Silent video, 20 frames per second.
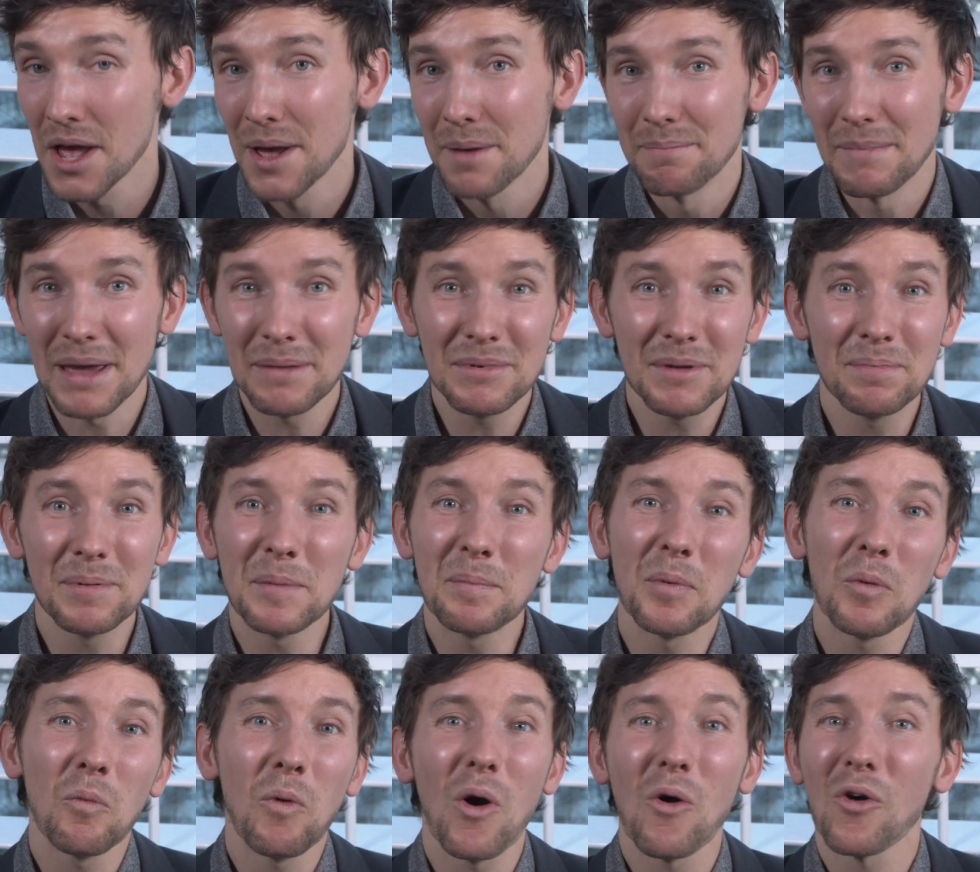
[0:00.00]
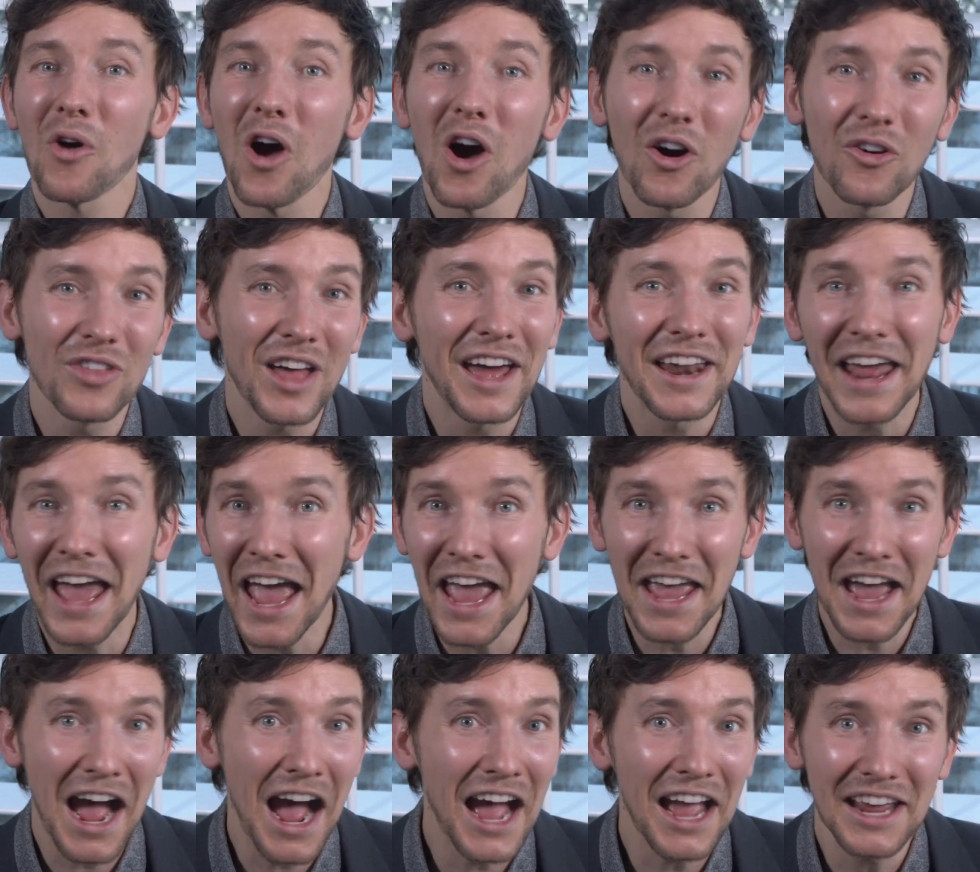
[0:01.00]
maybe people won't call that
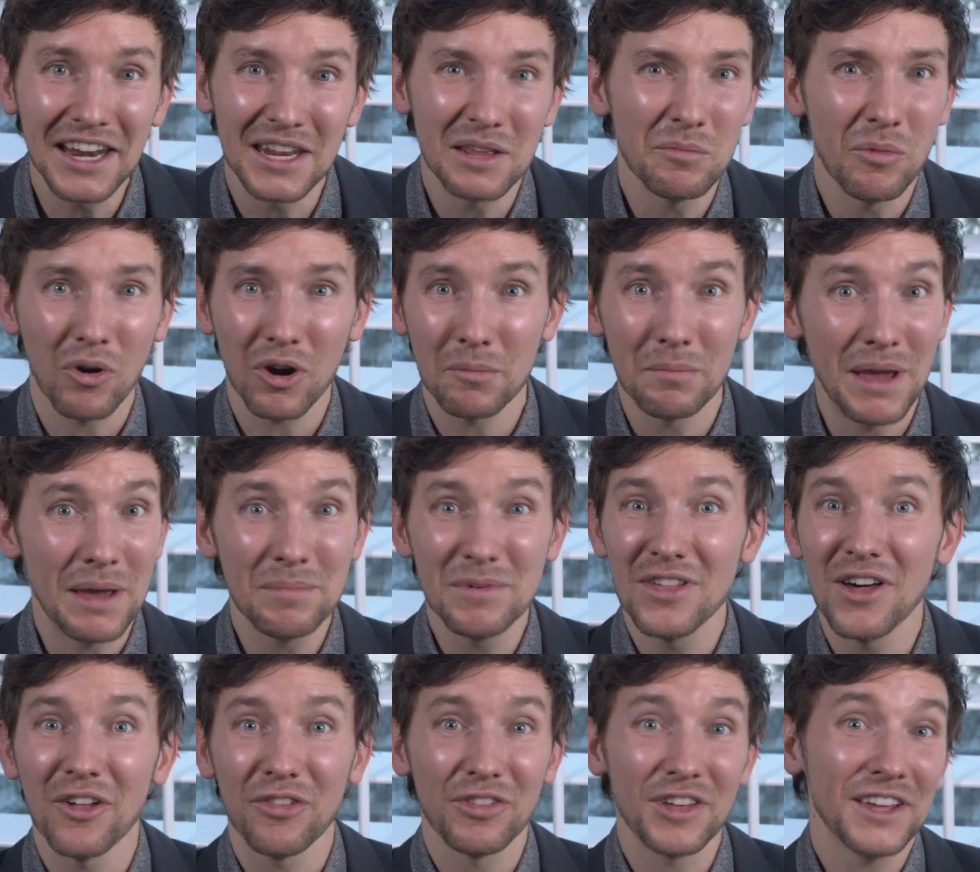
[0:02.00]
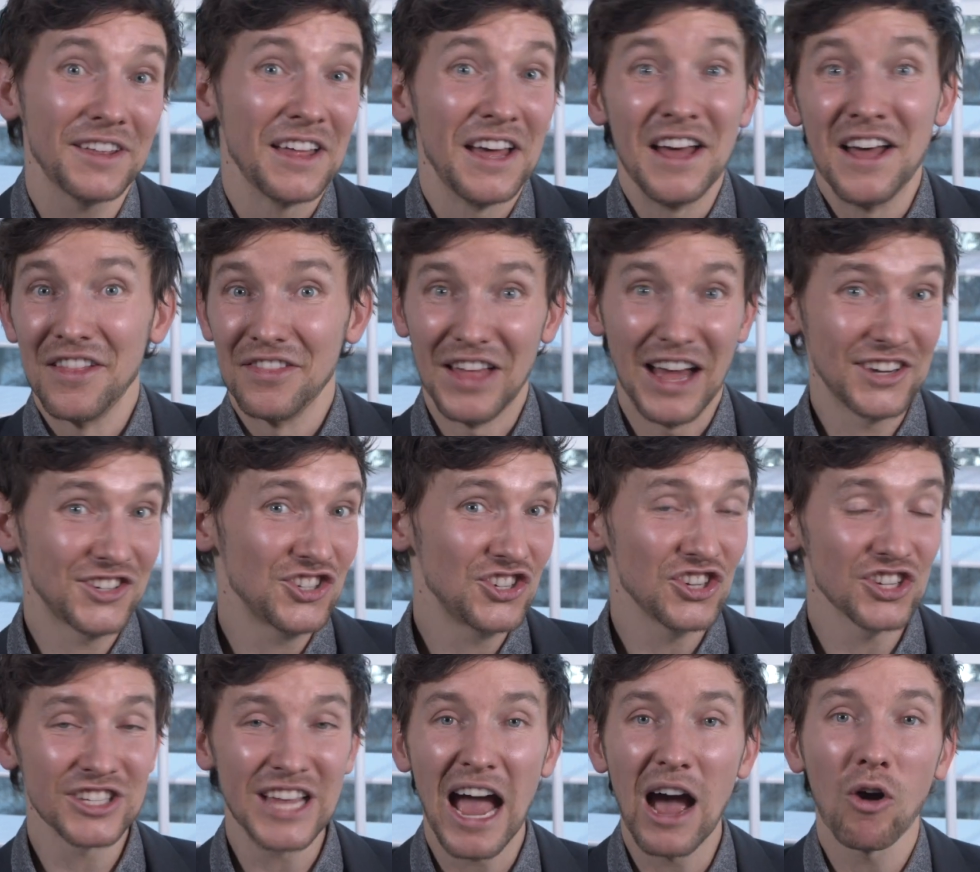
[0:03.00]
AI anymore. Maybe they'll think that's
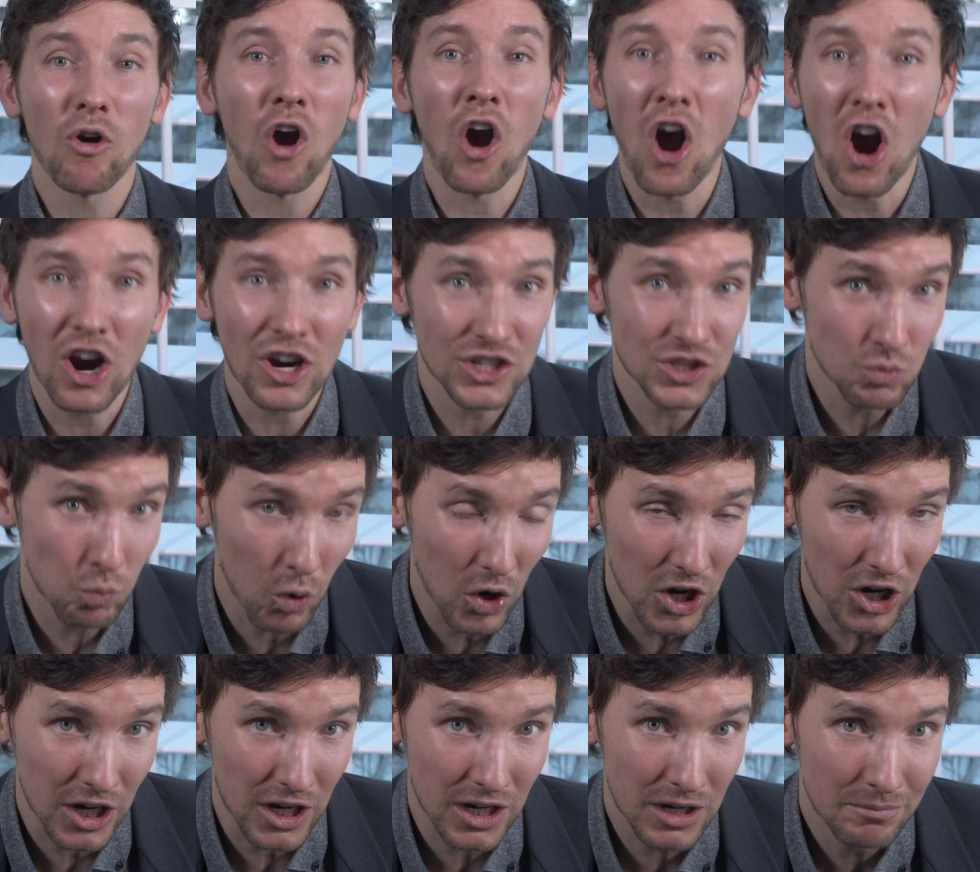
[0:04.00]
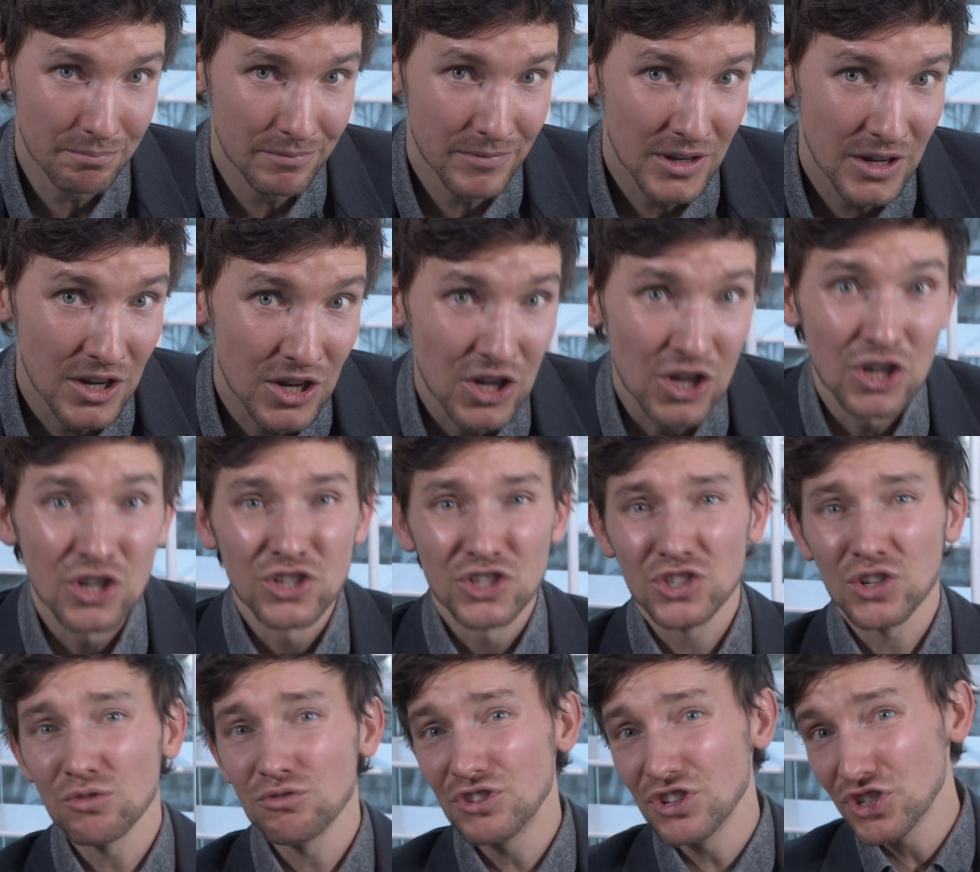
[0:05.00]
just how cars work.
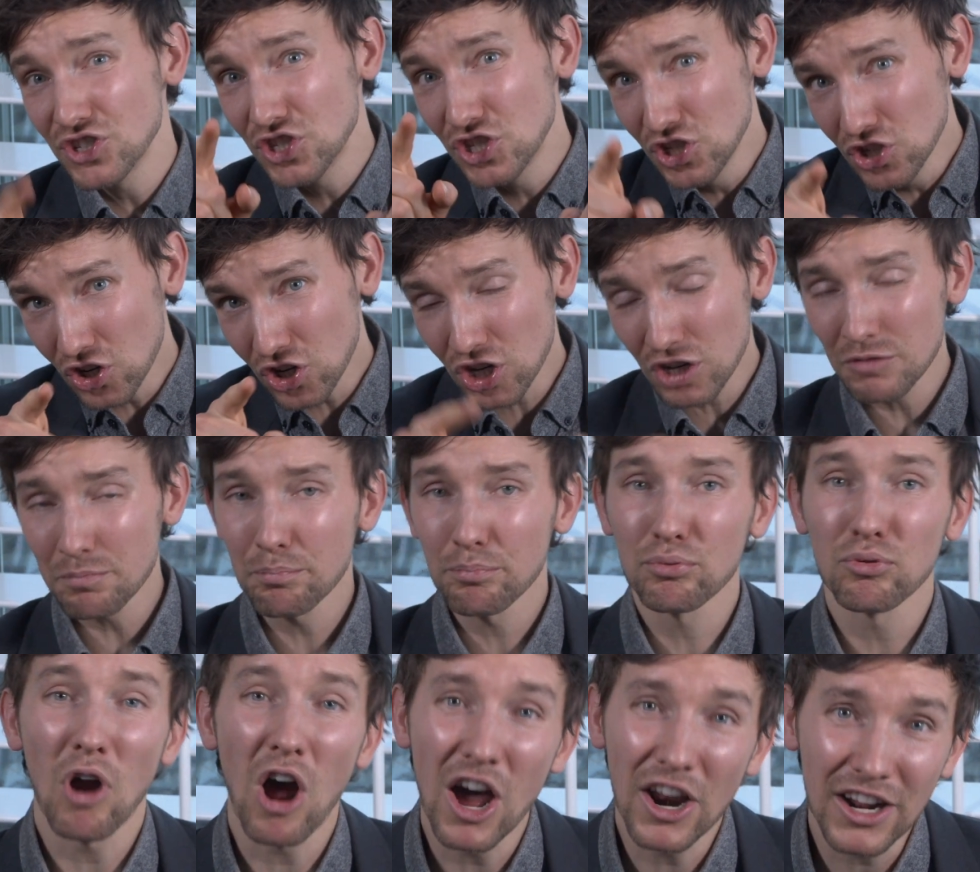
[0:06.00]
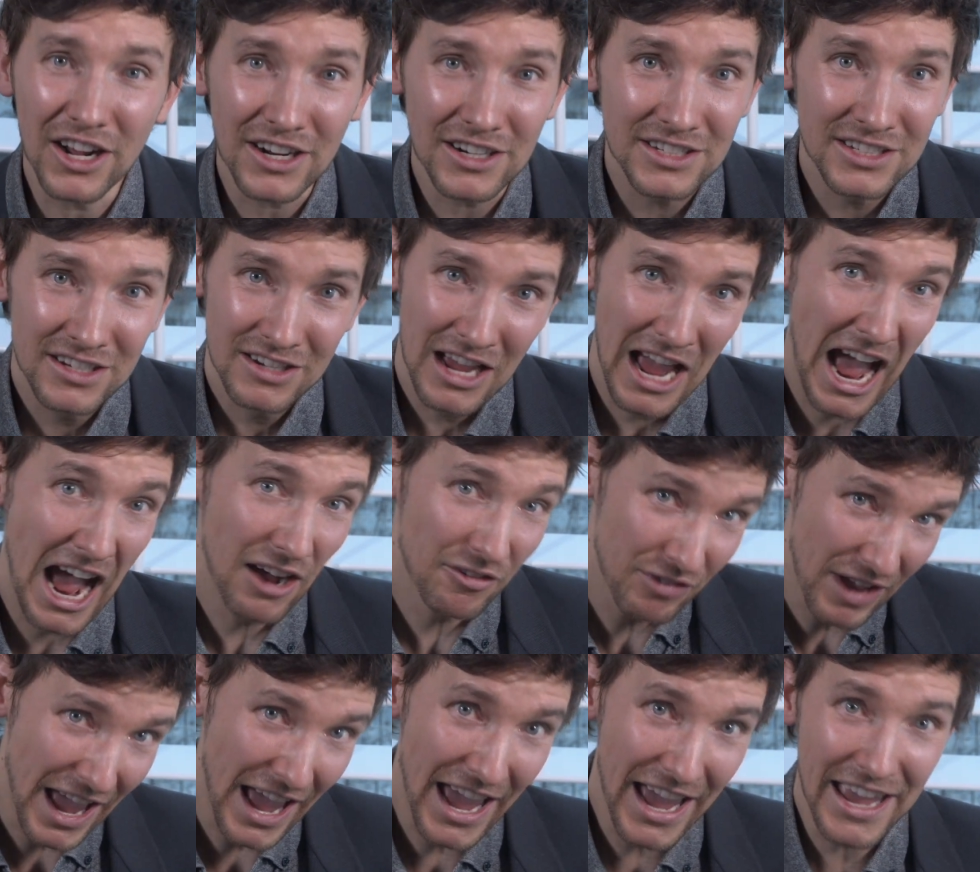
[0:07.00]
So does your product have
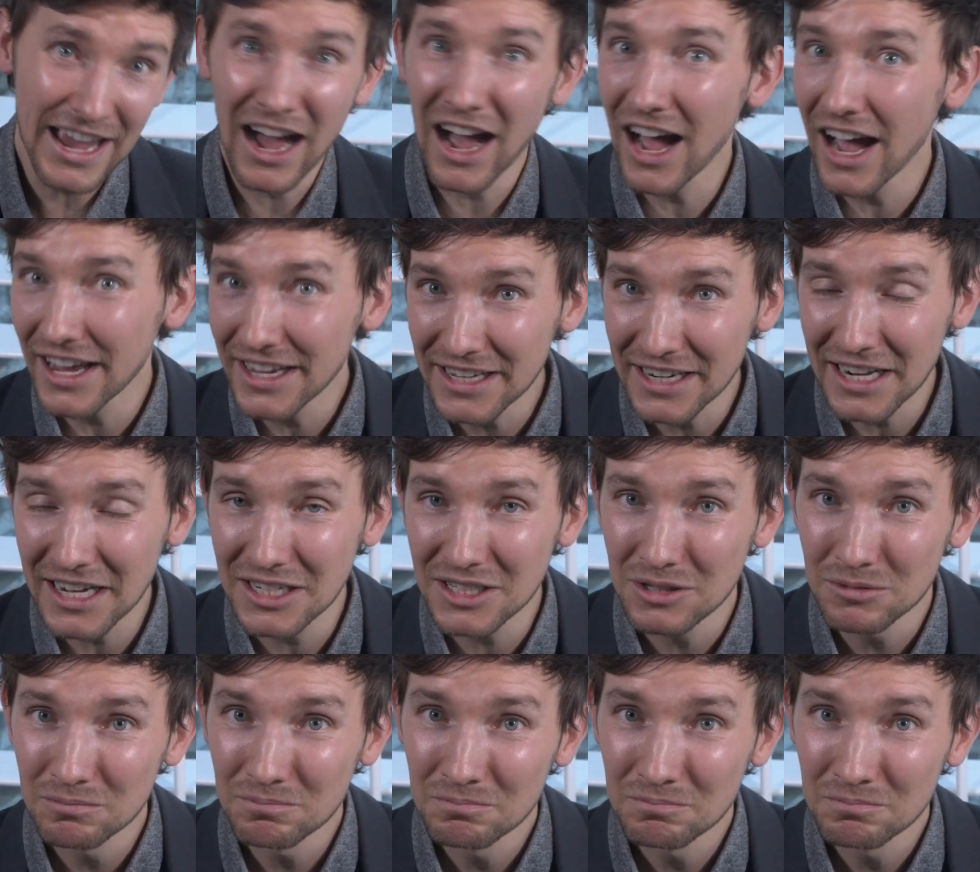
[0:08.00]
AI in it?